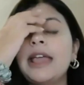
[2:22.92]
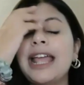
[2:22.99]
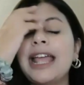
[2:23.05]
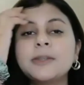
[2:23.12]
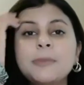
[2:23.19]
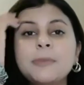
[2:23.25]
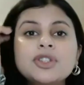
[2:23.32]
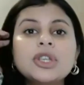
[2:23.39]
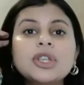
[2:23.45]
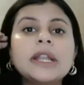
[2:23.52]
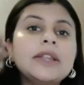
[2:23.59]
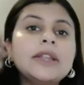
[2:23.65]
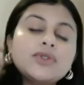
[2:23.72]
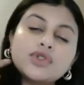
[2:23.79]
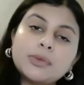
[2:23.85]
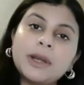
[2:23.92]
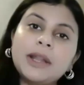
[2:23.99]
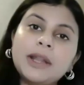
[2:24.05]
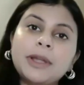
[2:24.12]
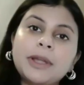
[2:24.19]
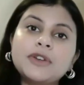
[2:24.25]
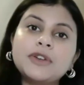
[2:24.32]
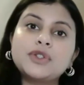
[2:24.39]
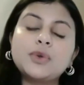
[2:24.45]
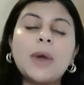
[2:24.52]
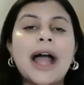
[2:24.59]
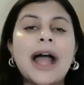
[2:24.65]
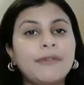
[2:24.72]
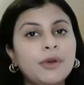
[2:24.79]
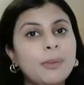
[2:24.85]
and especially in AAA because you
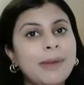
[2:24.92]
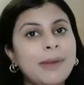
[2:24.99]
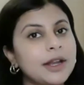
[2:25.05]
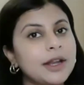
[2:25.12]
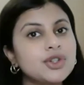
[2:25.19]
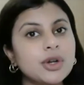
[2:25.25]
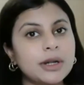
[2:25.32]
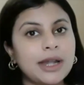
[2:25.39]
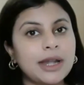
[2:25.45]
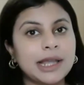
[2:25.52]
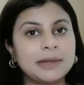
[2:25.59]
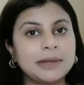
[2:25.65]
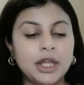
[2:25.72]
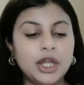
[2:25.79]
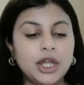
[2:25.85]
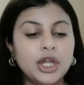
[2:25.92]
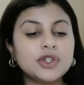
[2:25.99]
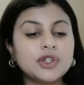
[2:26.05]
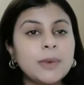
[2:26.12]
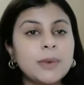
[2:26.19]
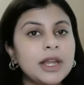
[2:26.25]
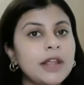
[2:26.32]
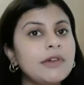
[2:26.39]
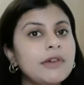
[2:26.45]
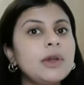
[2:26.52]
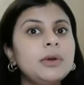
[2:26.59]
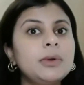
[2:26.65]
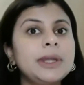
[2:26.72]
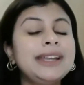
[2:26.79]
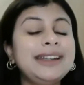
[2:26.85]
have to manage your time. So whenever
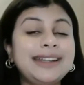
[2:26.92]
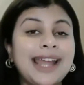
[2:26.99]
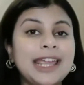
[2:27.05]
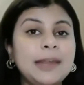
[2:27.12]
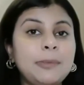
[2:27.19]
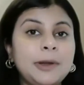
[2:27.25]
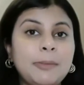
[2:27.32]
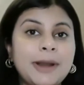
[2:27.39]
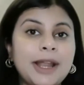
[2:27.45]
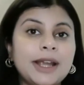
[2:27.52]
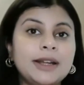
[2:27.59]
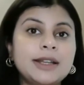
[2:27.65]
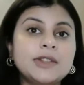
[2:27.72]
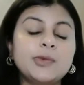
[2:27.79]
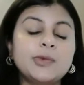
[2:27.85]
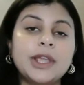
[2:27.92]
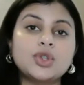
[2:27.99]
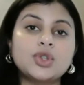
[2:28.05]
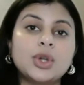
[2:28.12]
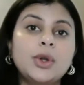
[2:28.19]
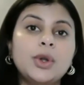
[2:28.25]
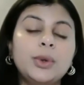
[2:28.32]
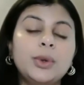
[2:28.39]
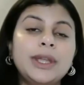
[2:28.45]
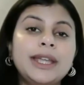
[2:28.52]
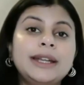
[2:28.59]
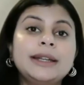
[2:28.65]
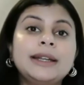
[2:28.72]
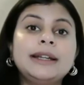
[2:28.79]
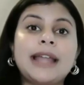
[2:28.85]
you're doing typed practice, make sure you're doing
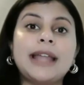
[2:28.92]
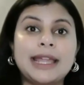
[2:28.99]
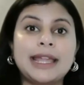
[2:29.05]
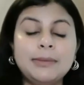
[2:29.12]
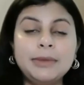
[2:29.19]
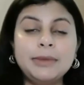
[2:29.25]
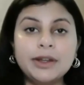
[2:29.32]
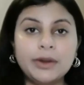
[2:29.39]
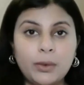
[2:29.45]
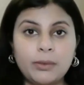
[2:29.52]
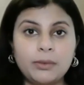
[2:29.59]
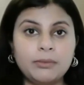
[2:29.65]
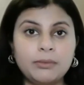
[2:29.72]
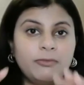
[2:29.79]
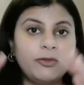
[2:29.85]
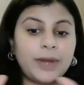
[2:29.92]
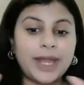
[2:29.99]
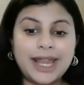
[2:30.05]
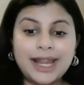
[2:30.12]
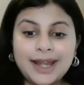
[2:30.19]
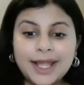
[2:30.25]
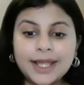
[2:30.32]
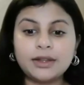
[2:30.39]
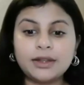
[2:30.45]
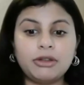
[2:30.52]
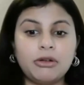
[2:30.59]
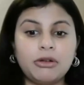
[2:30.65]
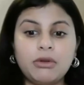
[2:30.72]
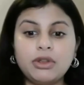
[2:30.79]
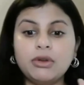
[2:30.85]
it in a timed way, like
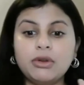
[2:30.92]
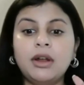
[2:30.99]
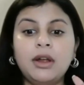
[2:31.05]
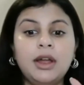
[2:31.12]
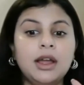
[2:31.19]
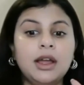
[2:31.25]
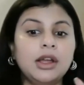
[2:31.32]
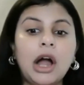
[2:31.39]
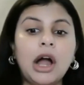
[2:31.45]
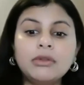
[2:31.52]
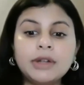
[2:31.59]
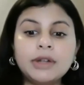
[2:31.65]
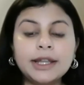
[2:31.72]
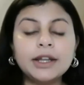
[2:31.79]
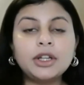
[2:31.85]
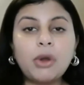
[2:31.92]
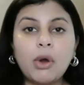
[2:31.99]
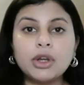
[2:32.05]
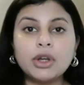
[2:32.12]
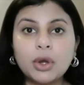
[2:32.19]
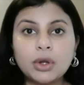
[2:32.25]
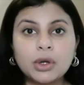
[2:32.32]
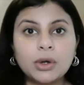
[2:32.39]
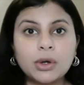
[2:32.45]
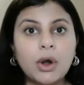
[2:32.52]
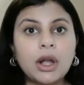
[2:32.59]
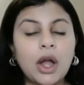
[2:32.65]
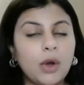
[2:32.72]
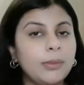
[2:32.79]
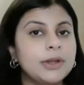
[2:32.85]
you're counting it on your
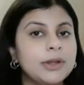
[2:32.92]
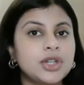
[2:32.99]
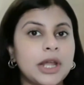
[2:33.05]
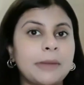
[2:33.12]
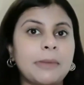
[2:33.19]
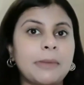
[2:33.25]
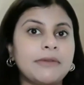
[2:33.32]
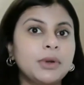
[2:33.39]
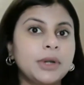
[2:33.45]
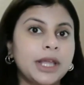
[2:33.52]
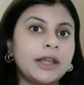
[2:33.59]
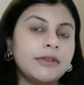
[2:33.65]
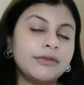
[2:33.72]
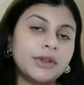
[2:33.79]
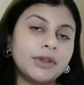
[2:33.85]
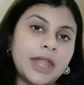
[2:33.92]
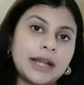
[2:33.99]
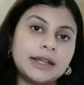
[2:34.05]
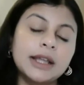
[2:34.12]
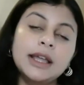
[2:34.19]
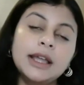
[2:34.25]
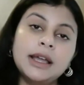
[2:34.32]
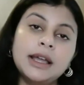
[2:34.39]
clock, how much time have you taken for that